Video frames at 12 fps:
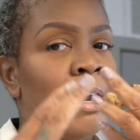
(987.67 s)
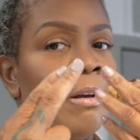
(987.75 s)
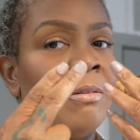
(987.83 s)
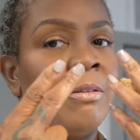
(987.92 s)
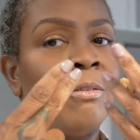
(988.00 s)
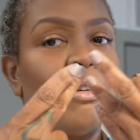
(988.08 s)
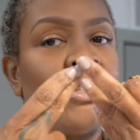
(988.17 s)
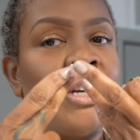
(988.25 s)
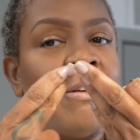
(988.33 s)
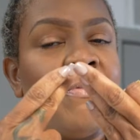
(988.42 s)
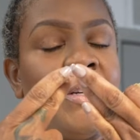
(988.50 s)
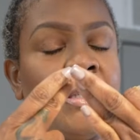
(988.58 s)
Y'all crush
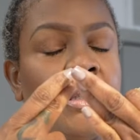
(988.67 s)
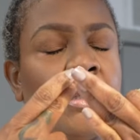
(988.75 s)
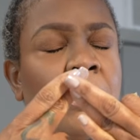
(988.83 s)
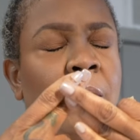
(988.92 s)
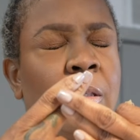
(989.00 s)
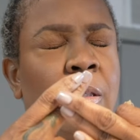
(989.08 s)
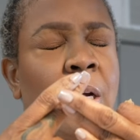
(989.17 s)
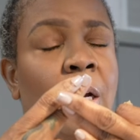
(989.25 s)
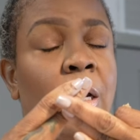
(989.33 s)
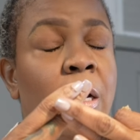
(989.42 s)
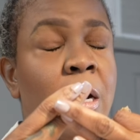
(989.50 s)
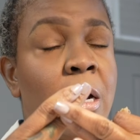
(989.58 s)
y'all fingers
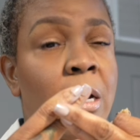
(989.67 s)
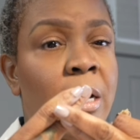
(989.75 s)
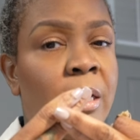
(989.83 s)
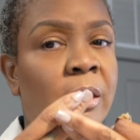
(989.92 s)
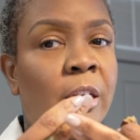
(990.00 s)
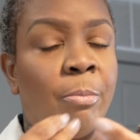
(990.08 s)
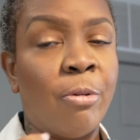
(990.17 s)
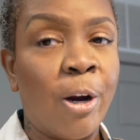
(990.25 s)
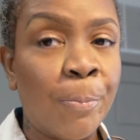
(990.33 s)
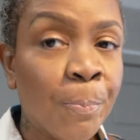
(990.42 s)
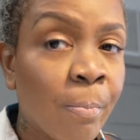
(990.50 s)
and your eyes and pray.